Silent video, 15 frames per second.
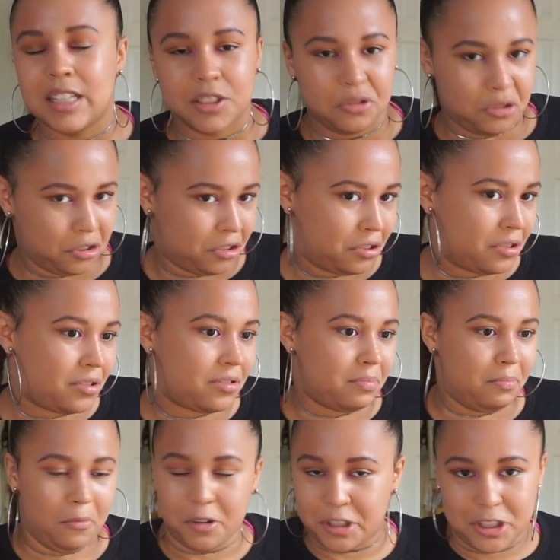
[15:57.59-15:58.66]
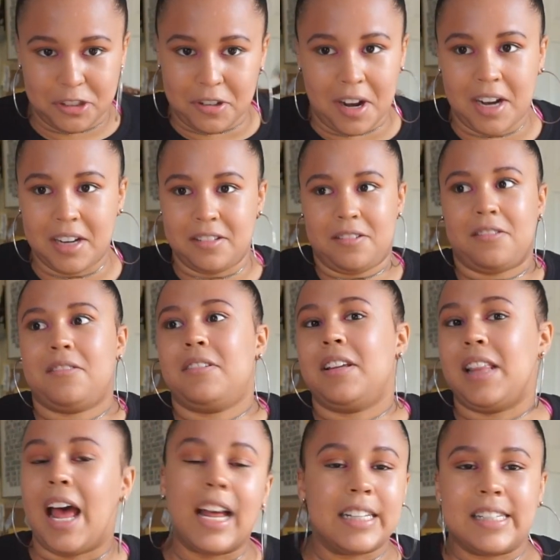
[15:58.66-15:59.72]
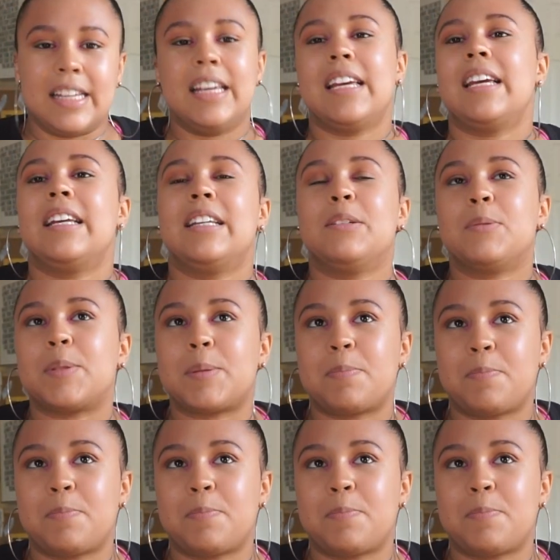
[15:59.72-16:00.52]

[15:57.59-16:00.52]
just moisturizer, and that's it. And it was